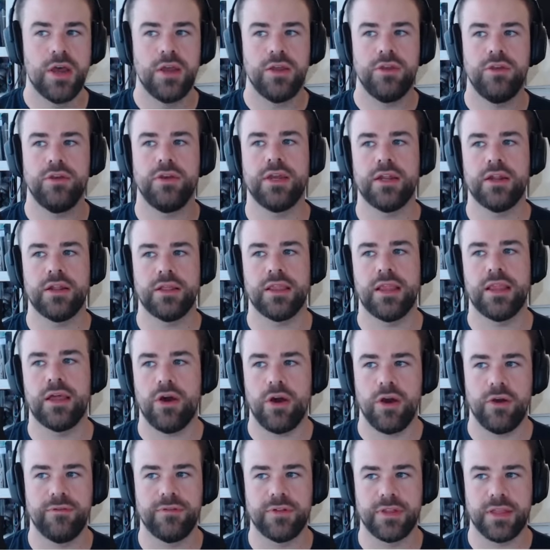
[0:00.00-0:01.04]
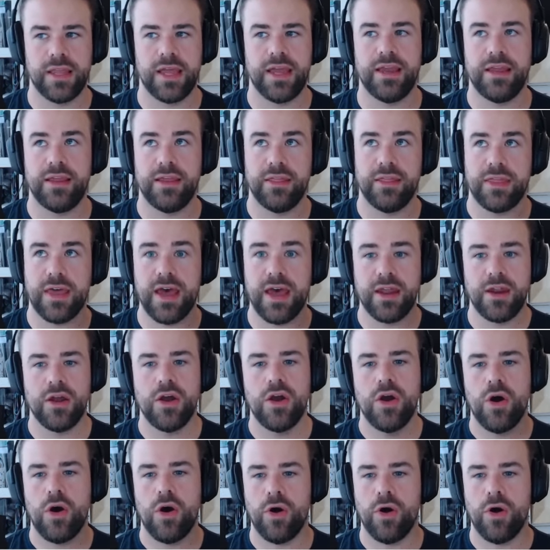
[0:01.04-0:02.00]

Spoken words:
you can overlay that